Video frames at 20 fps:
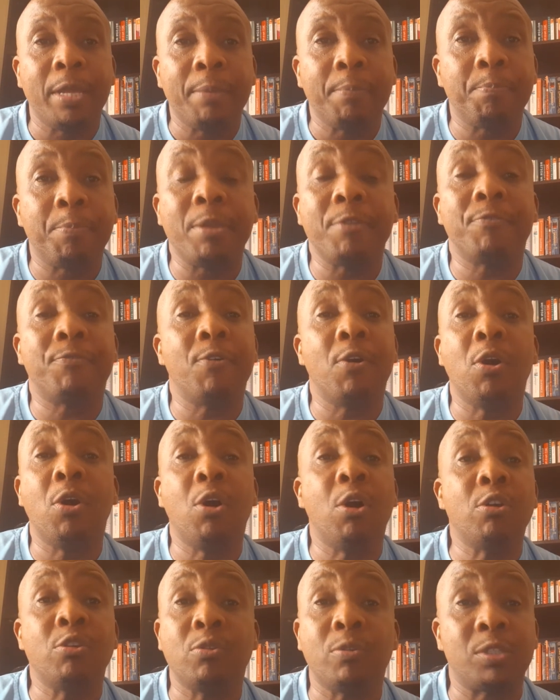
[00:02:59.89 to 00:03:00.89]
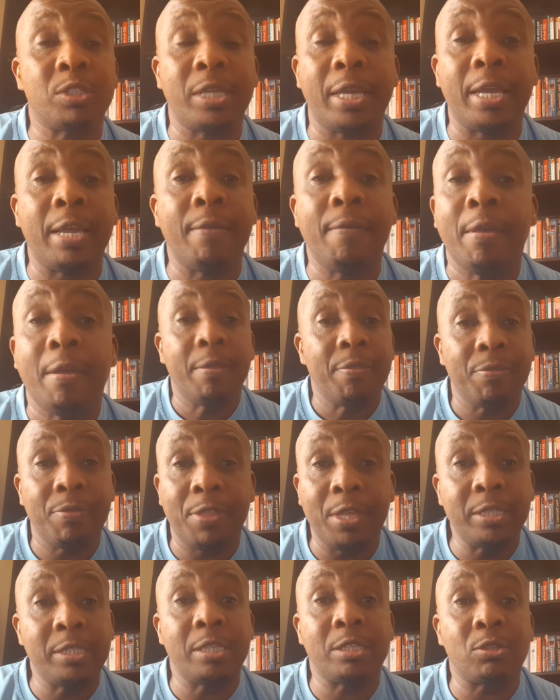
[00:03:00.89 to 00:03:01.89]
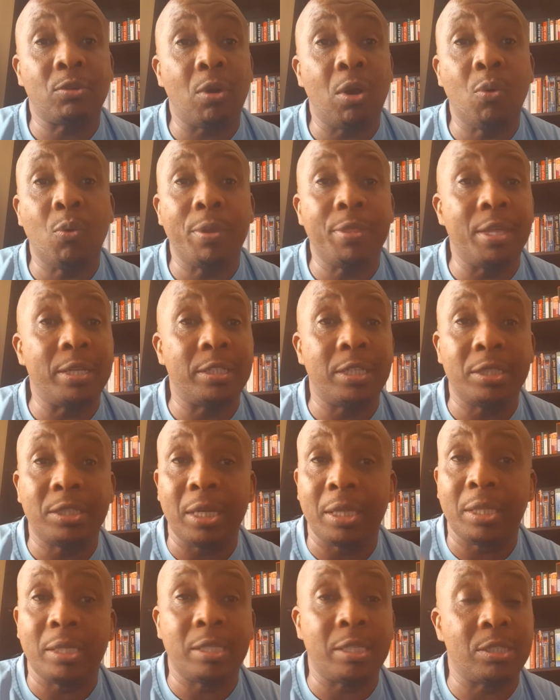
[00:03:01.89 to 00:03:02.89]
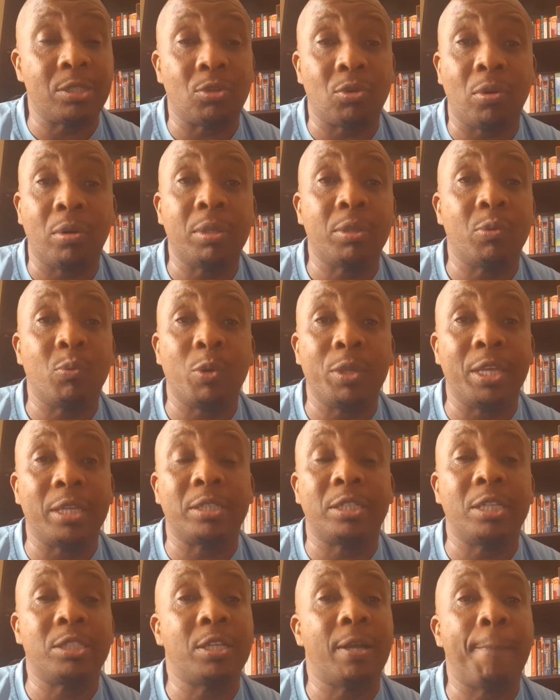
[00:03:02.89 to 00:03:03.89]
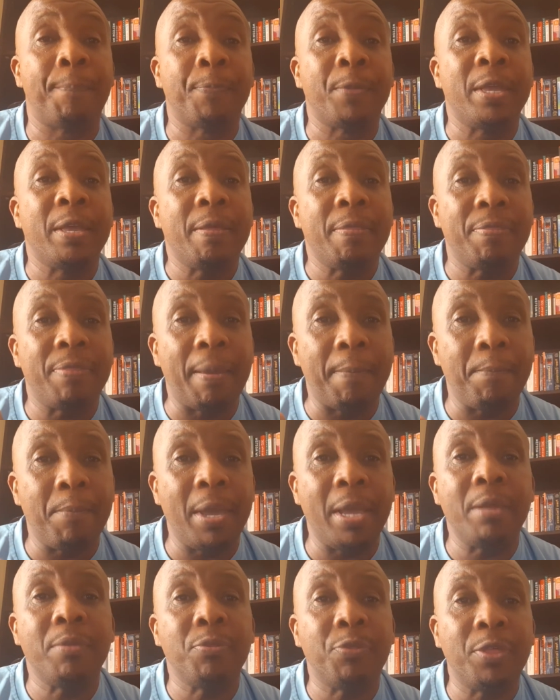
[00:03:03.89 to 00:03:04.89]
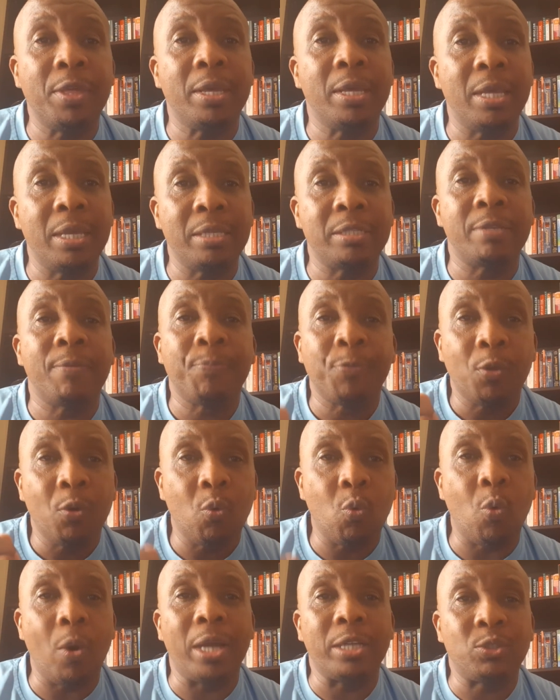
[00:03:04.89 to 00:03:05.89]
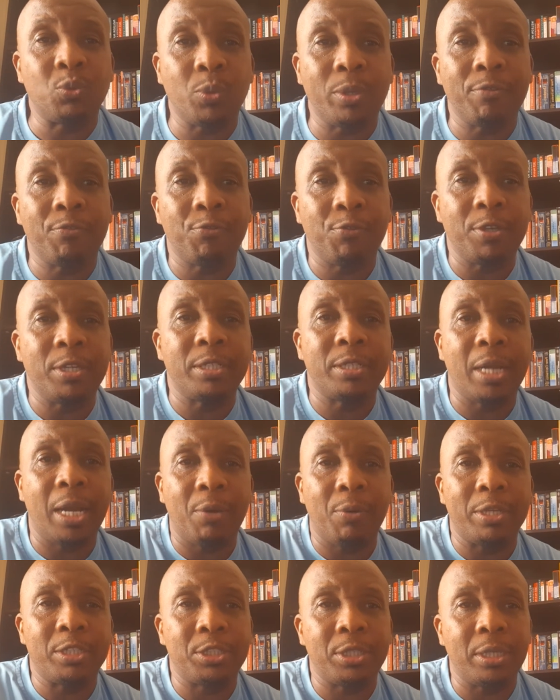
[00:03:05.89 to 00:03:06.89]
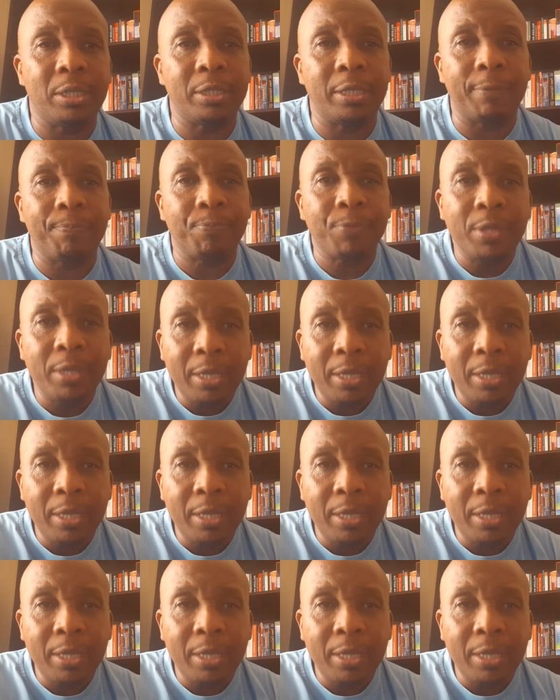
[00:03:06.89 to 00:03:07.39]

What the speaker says: Before you say this is wrong with the teacher, this is wrong with the teacher, the main thing is what we feed our children.